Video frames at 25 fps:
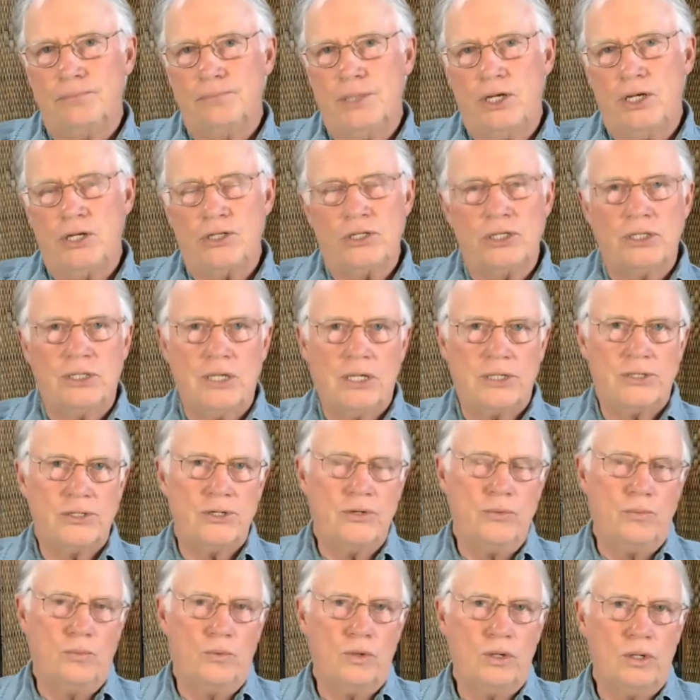Because it
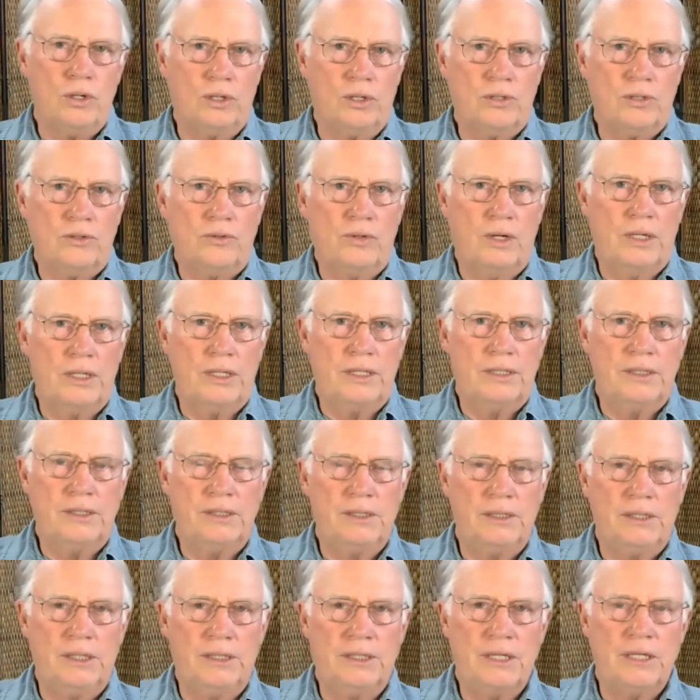doesn't work, right?
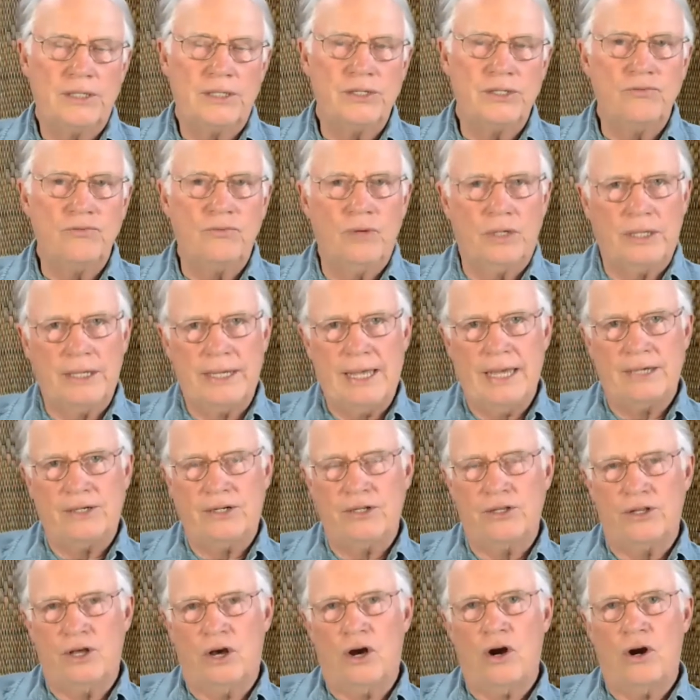It doesn't really get
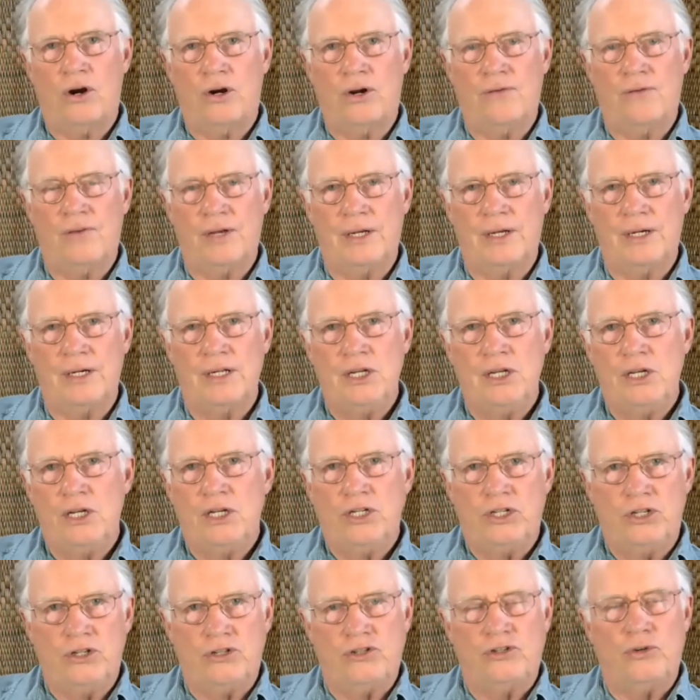to the heart of it,
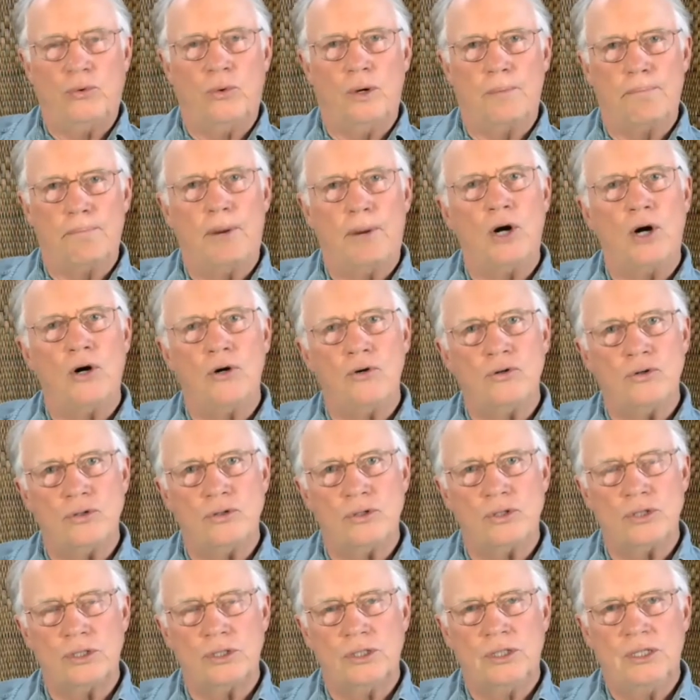just to
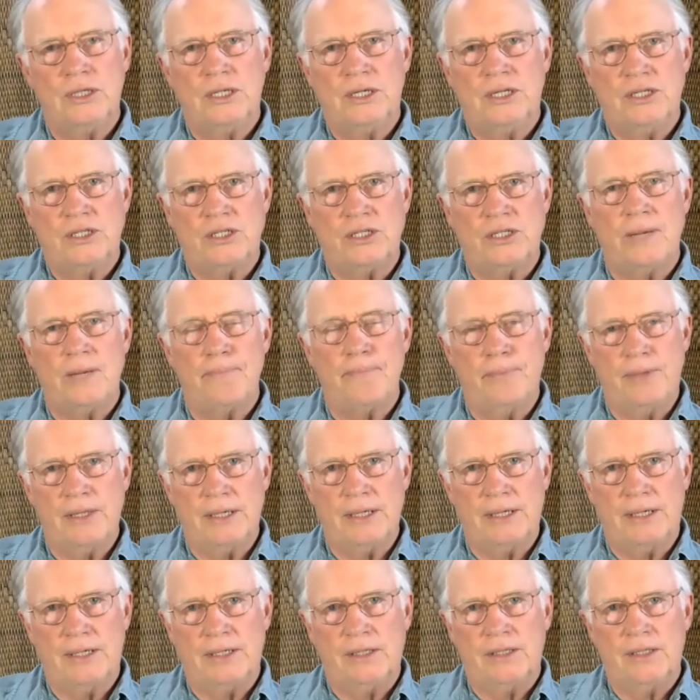oppose
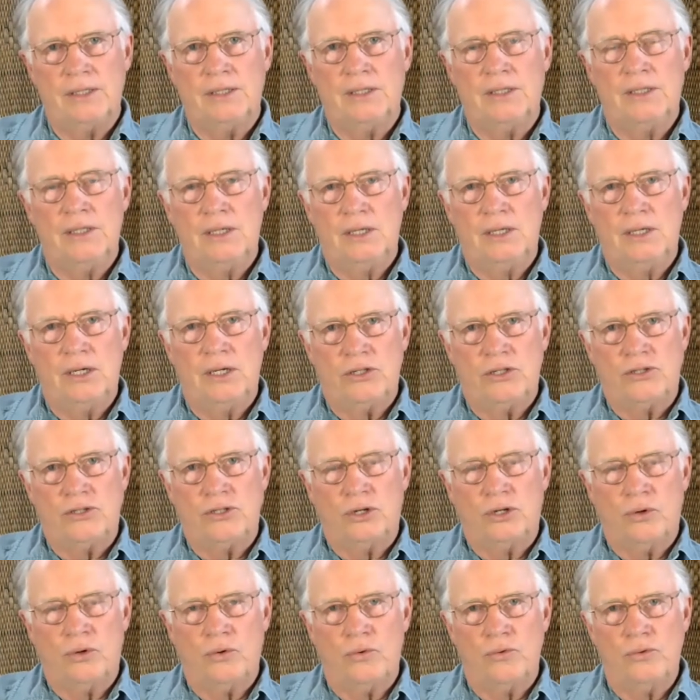something.
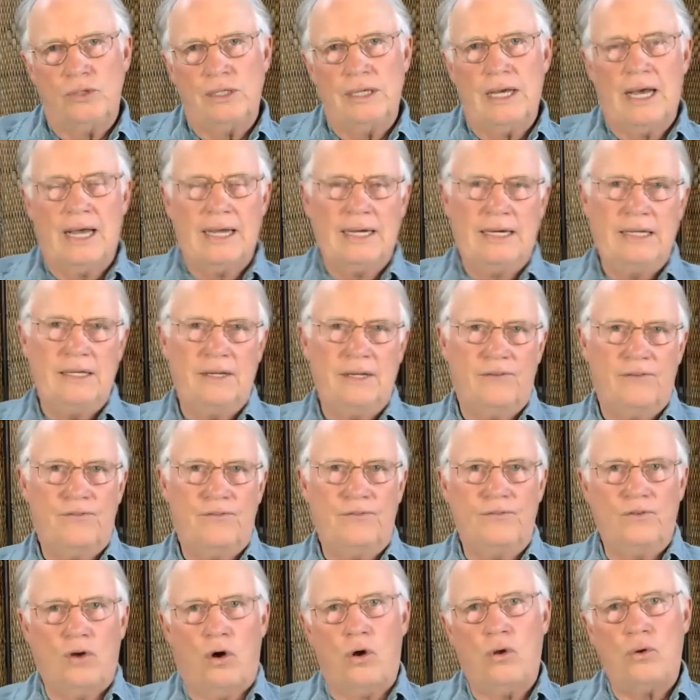So the idea of
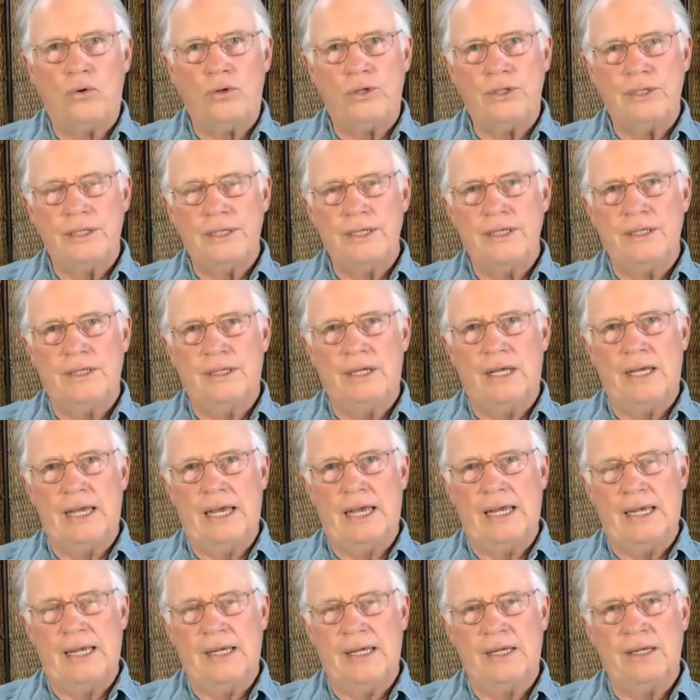holding
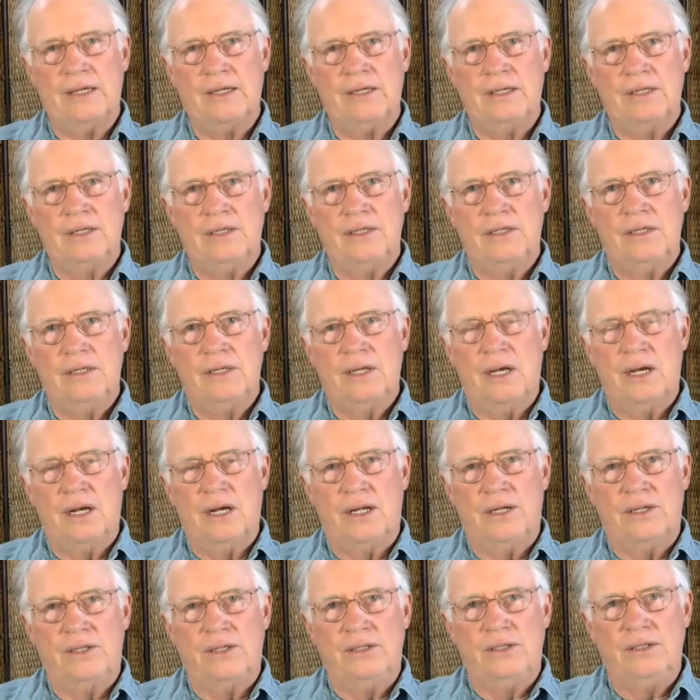a
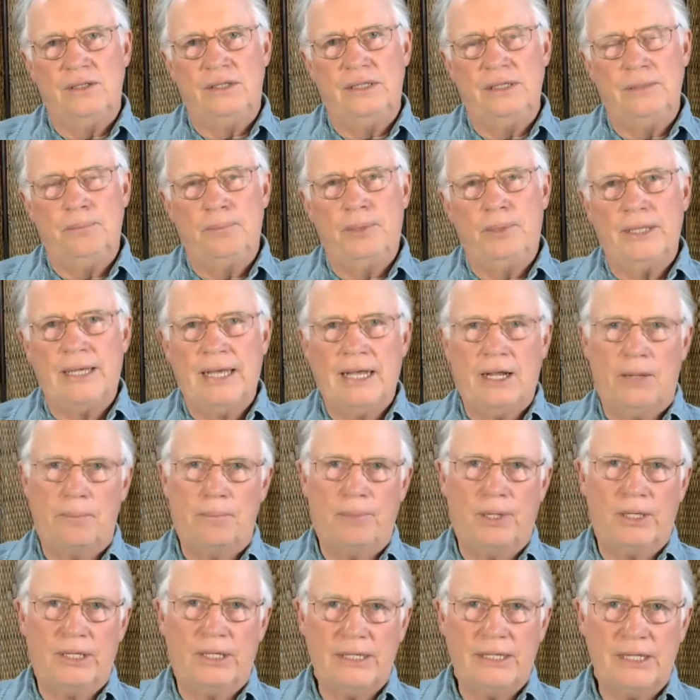deeply
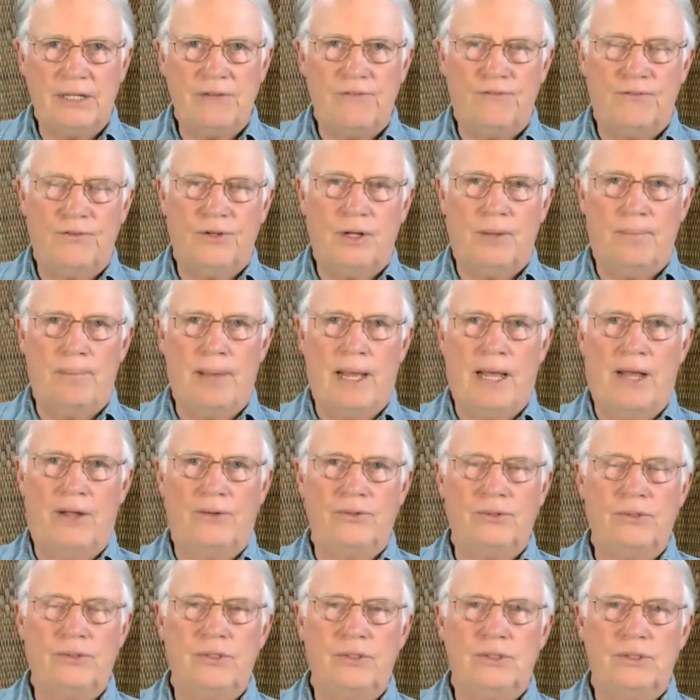held belief
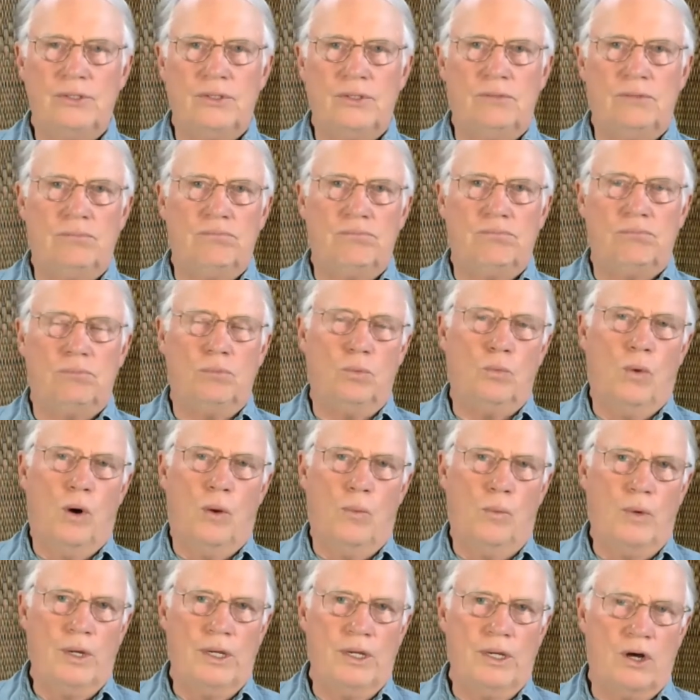about
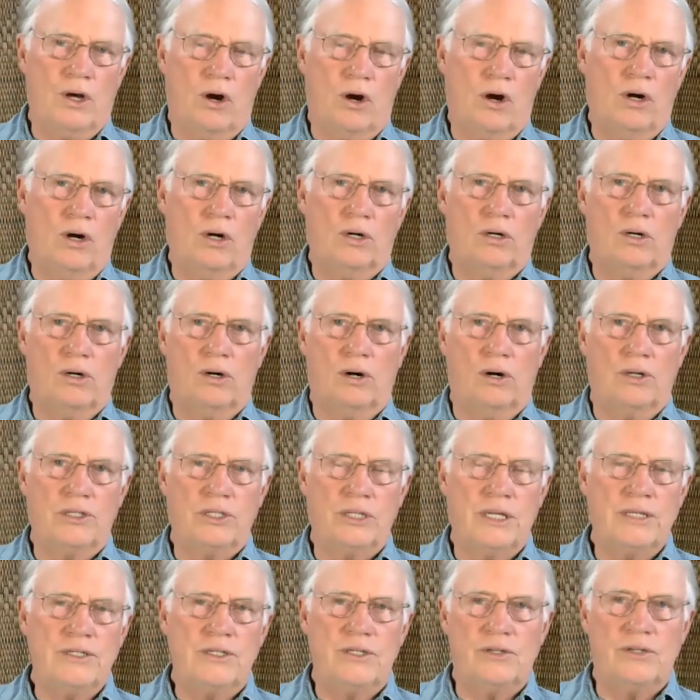what we are, our
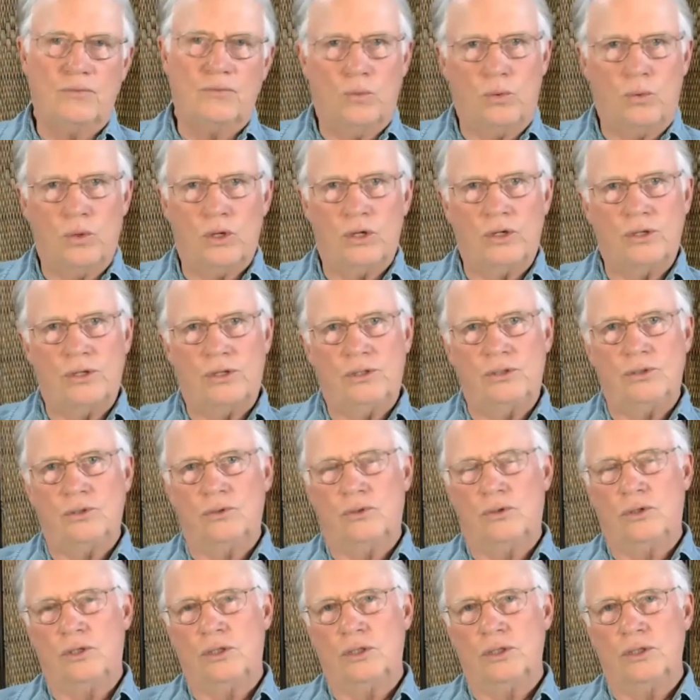sense of worth,
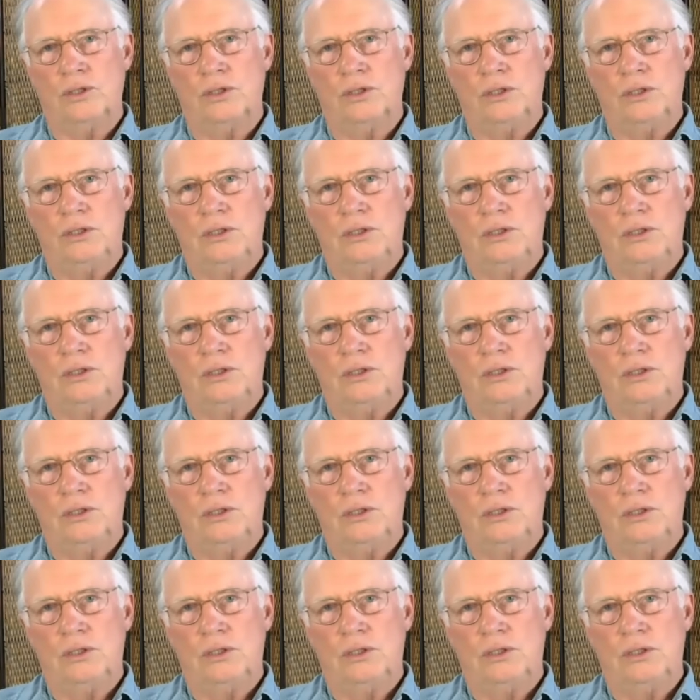or